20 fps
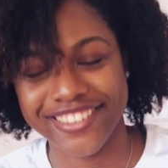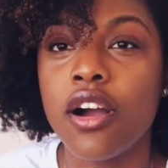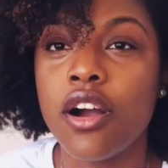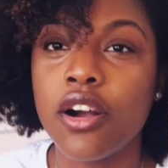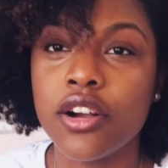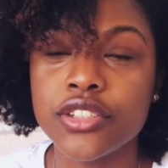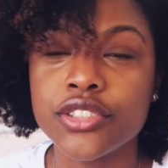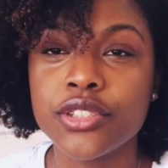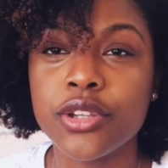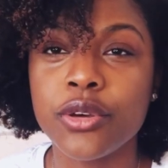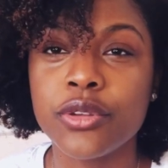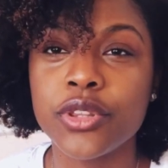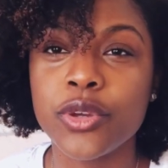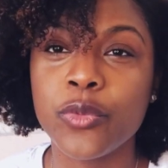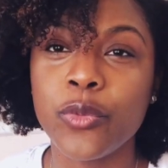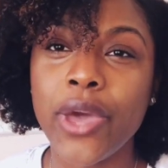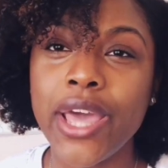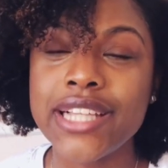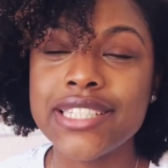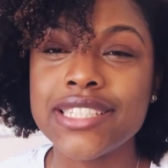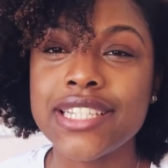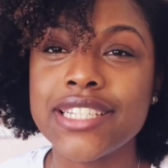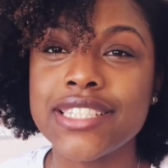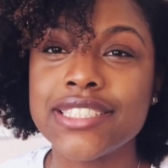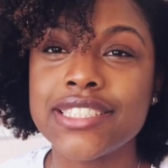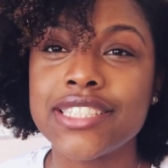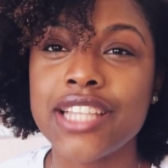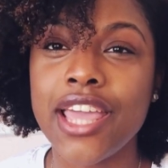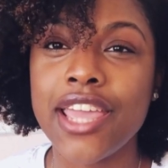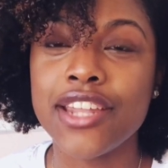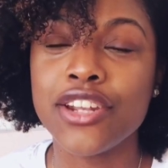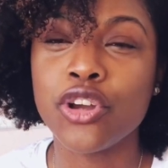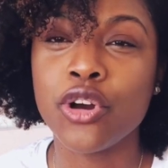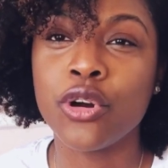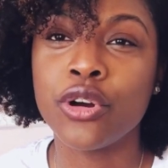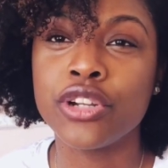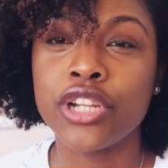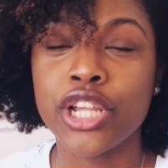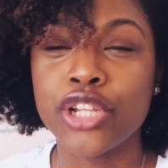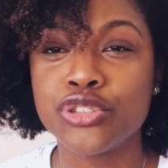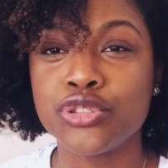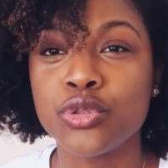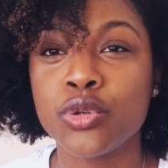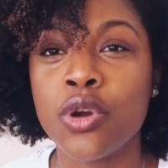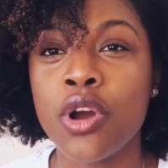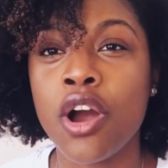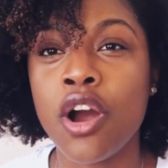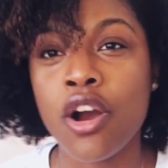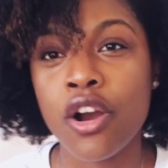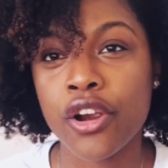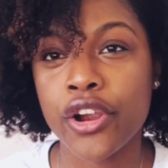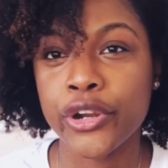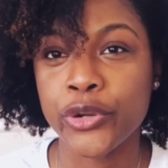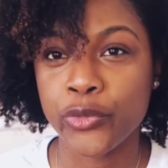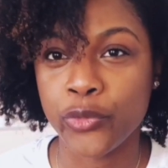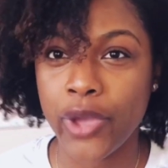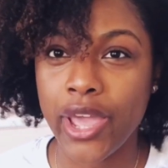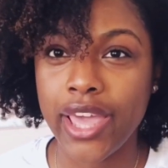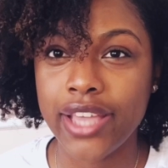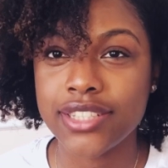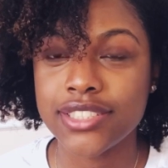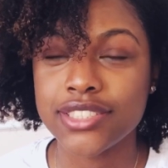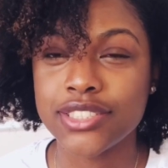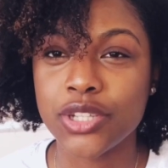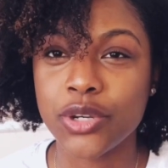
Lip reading: Also, the wax is an all natural hard wax,